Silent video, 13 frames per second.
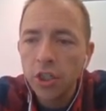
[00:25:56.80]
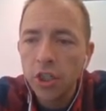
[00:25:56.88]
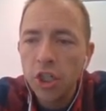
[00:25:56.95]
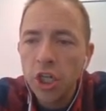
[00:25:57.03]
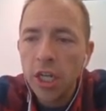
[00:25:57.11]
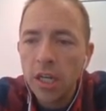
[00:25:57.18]

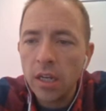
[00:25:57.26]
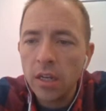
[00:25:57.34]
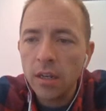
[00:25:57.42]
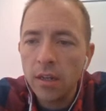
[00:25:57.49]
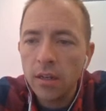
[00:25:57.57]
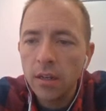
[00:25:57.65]

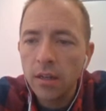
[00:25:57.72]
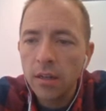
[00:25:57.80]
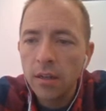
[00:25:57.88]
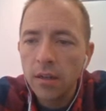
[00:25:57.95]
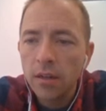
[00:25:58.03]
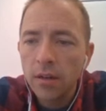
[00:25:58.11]
gene
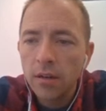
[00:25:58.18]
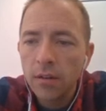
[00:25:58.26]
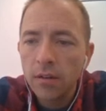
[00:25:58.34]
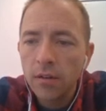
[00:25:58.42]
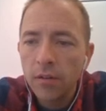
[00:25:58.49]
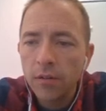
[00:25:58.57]

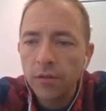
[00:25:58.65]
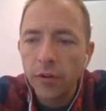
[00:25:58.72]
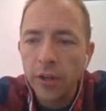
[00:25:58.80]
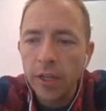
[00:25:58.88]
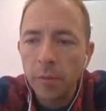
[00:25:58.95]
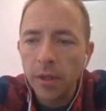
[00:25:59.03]

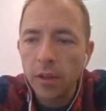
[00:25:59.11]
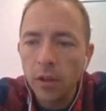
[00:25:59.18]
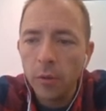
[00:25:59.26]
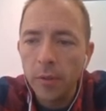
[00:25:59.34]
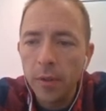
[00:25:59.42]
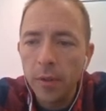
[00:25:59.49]
for
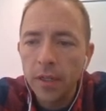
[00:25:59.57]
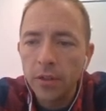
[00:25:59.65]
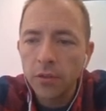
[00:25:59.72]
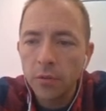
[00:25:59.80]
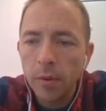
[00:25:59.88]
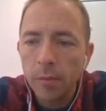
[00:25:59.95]
hemoglobin,
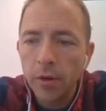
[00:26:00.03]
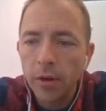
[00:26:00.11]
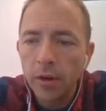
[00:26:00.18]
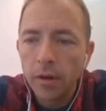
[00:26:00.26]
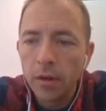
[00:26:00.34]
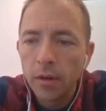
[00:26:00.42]
because remember,